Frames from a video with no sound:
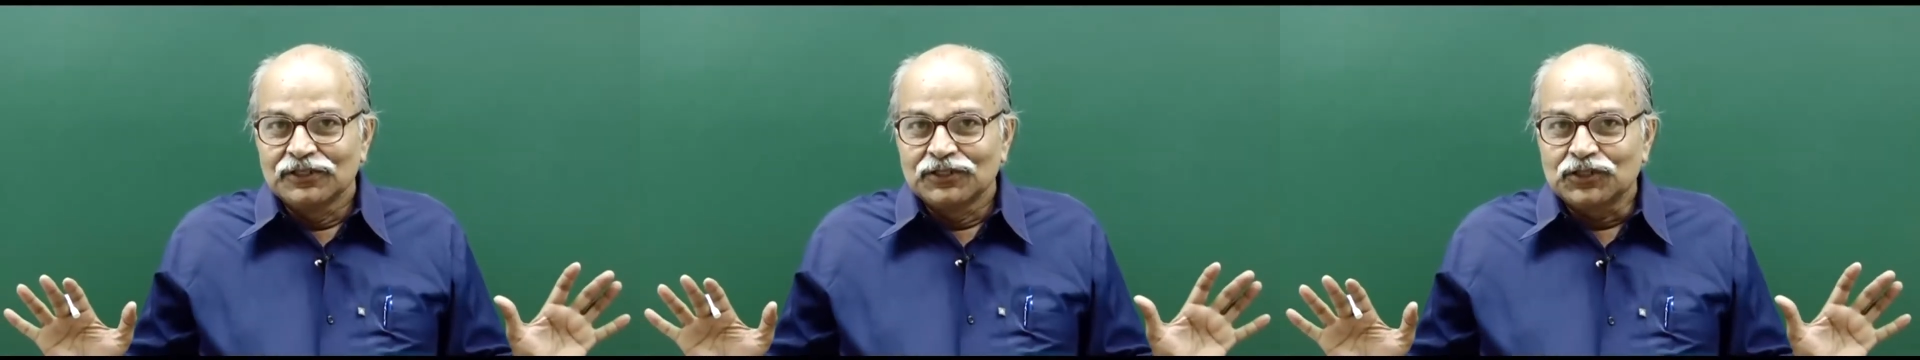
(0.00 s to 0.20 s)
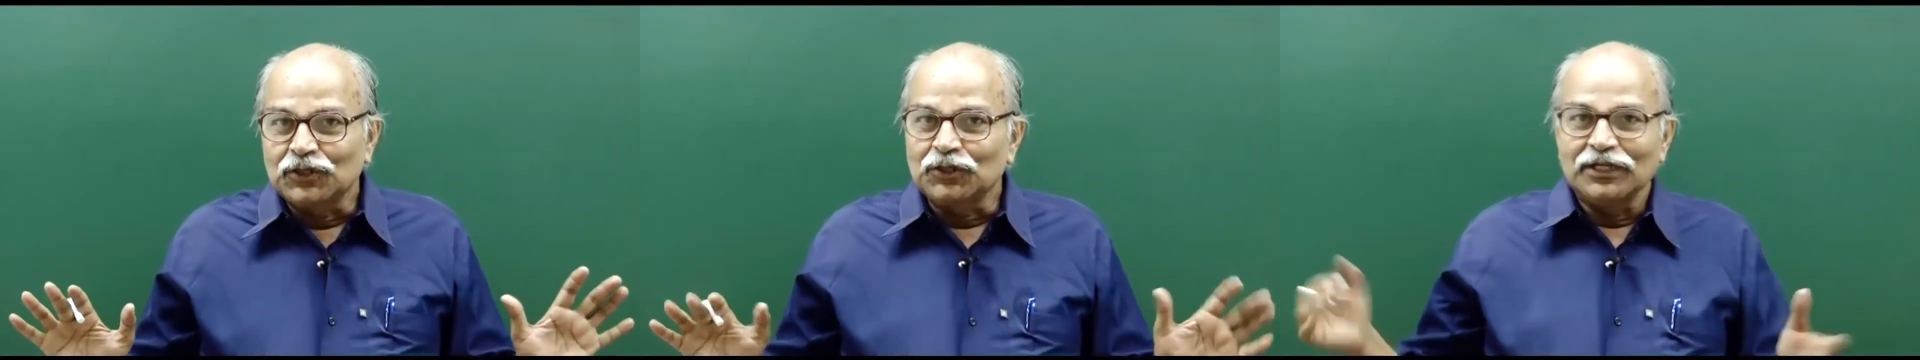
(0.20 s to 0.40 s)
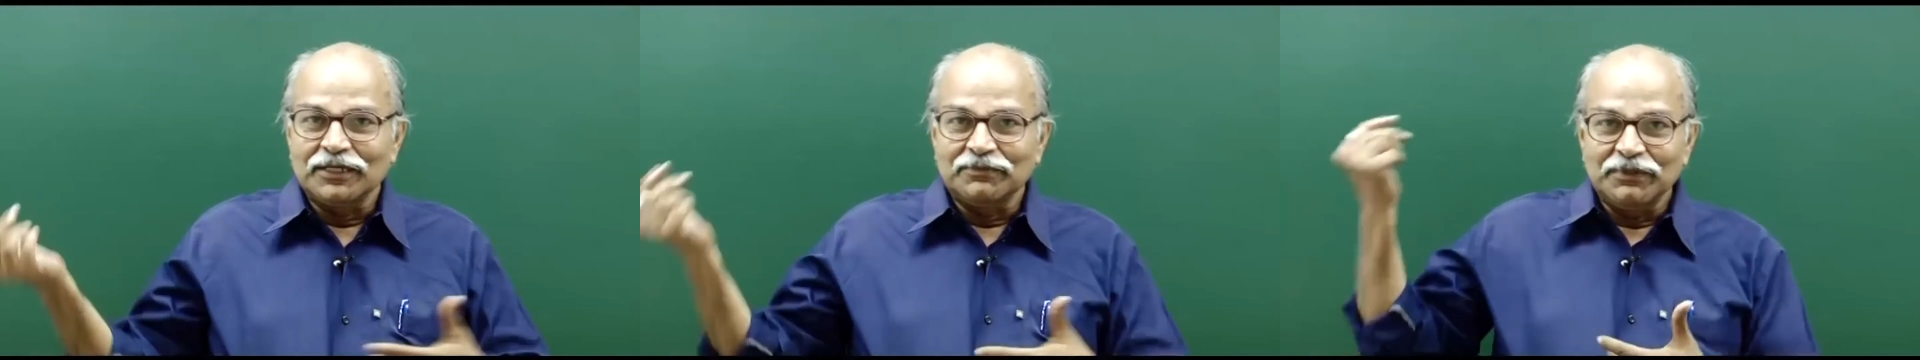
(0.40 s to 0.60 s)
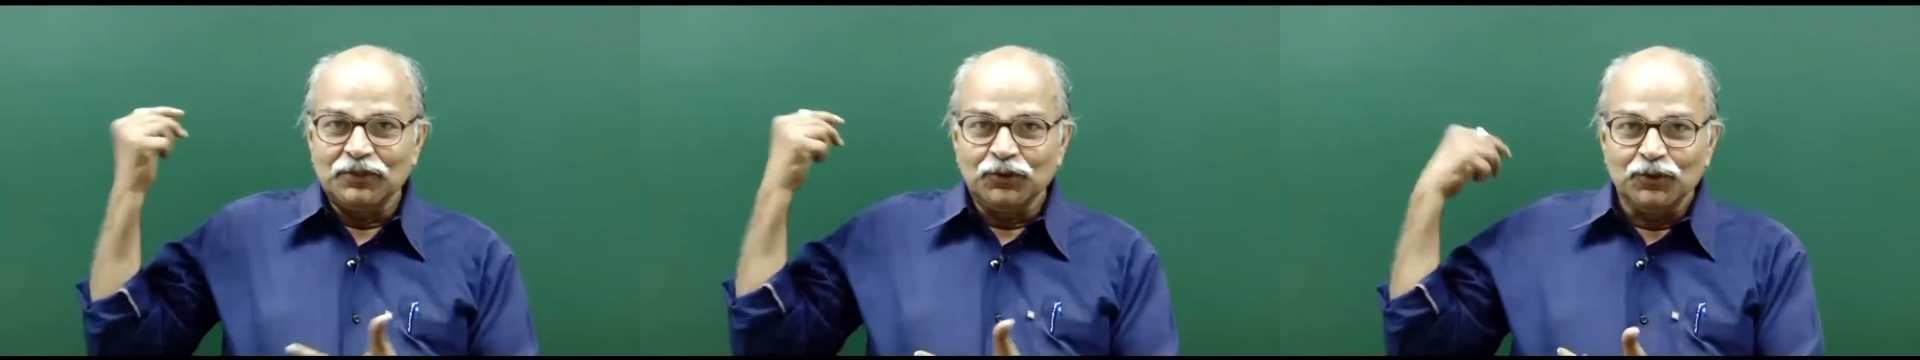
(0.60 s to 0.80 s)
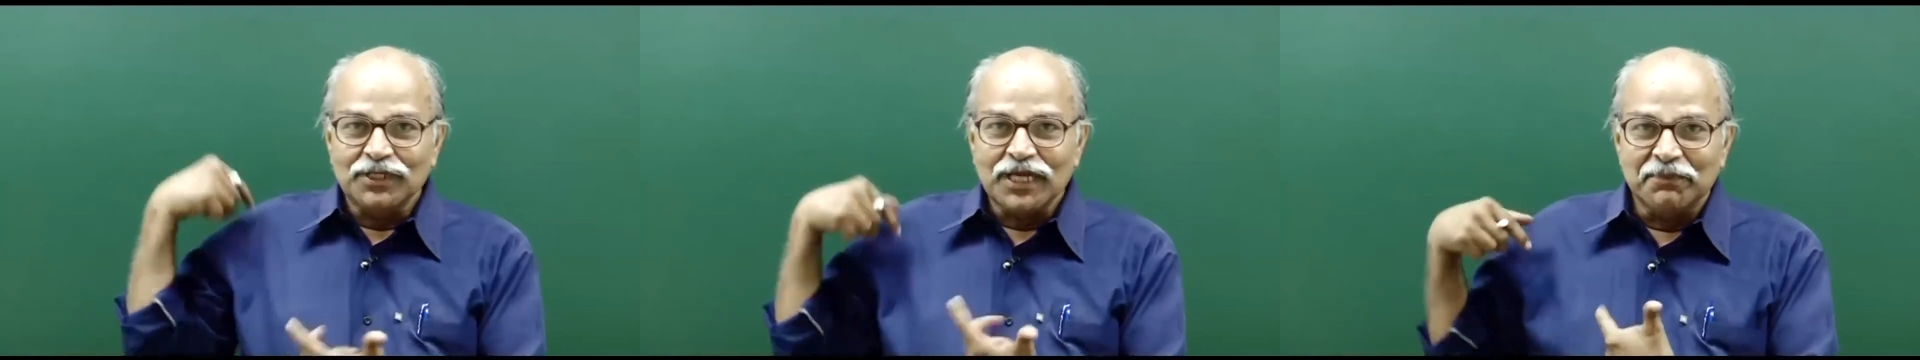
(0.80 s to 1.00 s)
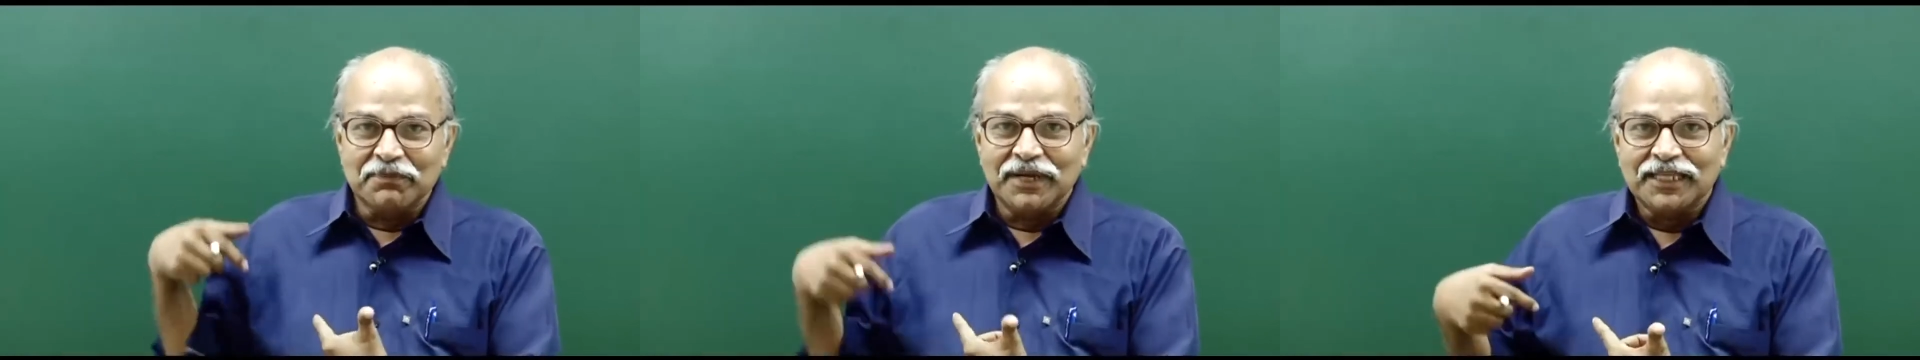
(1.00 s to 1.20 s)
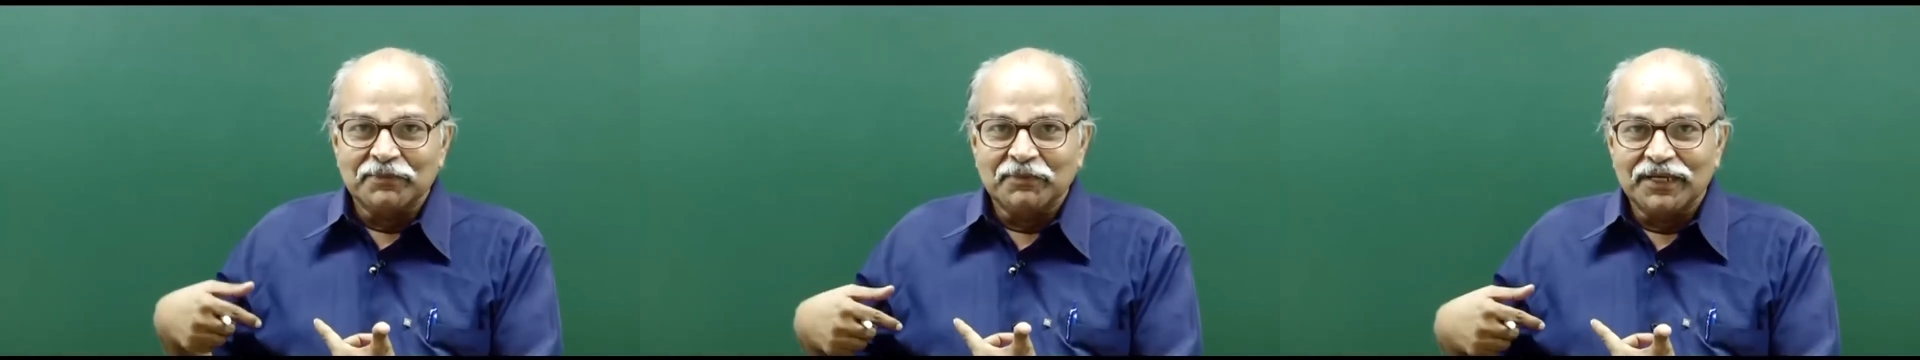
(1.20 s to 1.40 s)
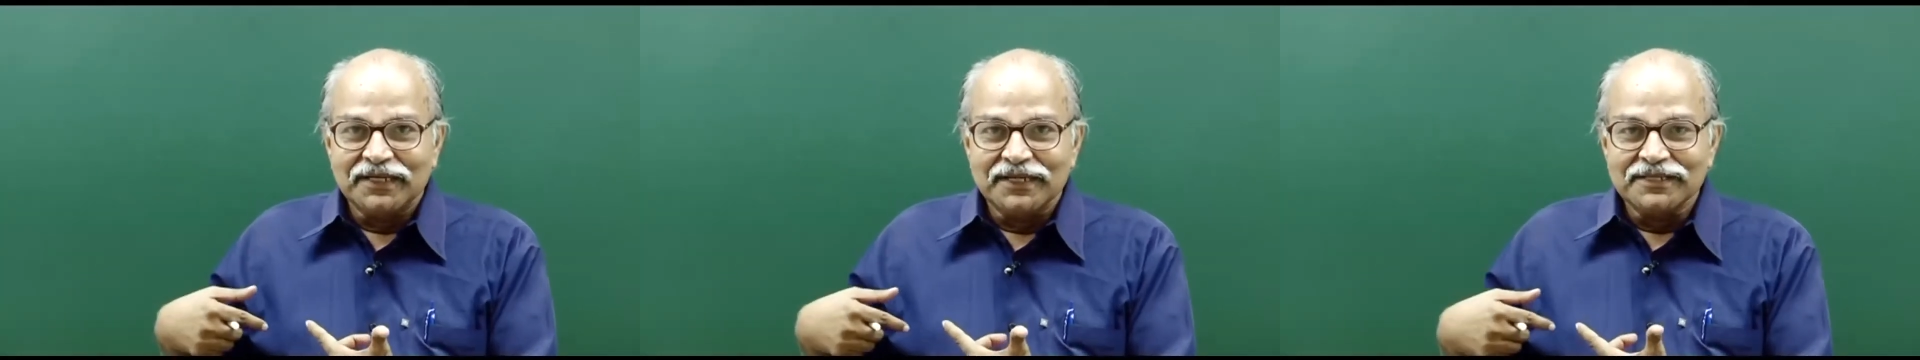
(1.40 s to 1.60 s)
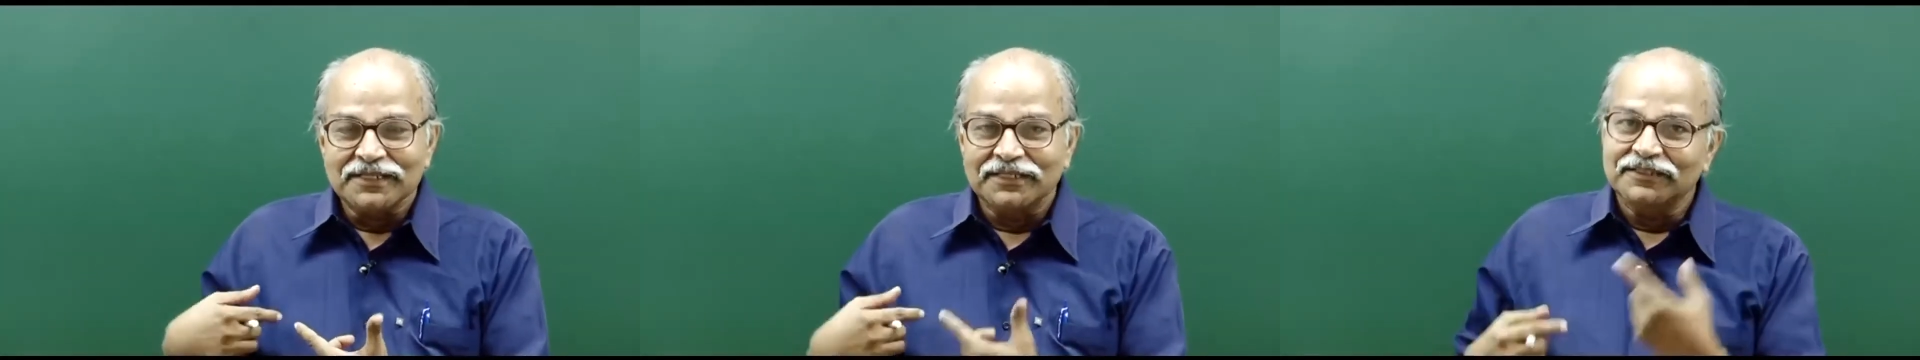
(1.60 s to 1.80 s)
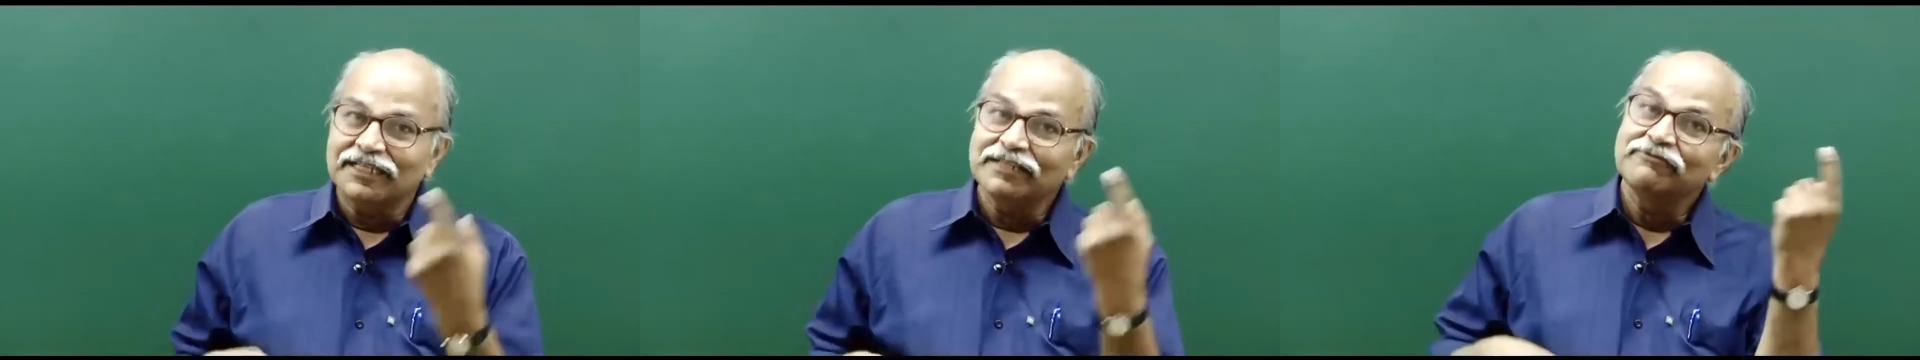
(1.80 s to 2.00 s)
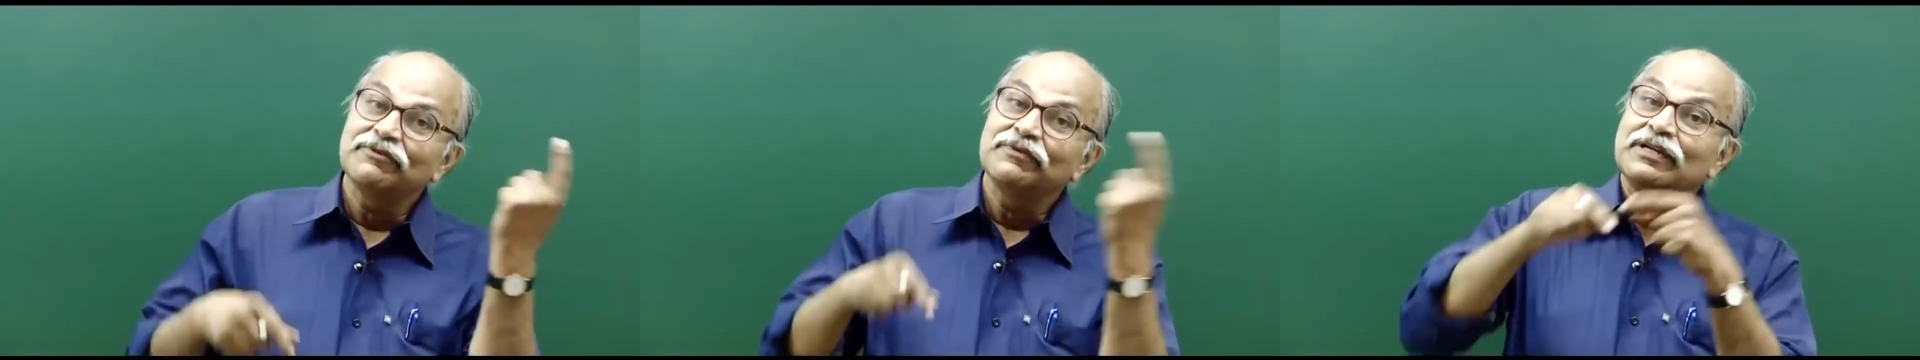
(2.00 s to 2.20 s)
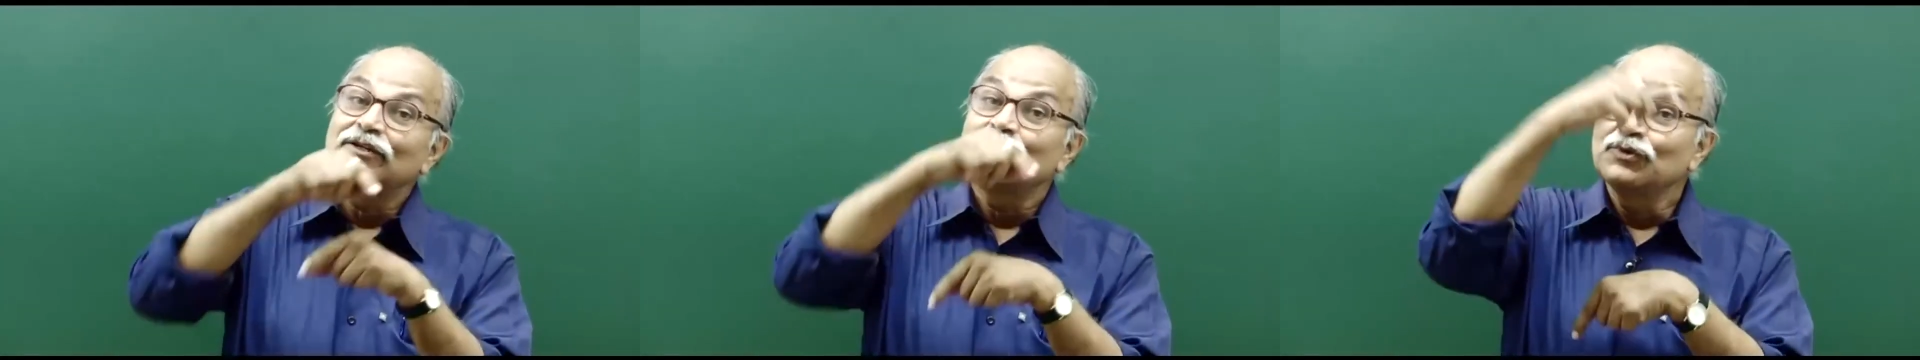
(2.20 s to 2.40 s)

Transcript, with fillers: So, let me do some mathematics and then we will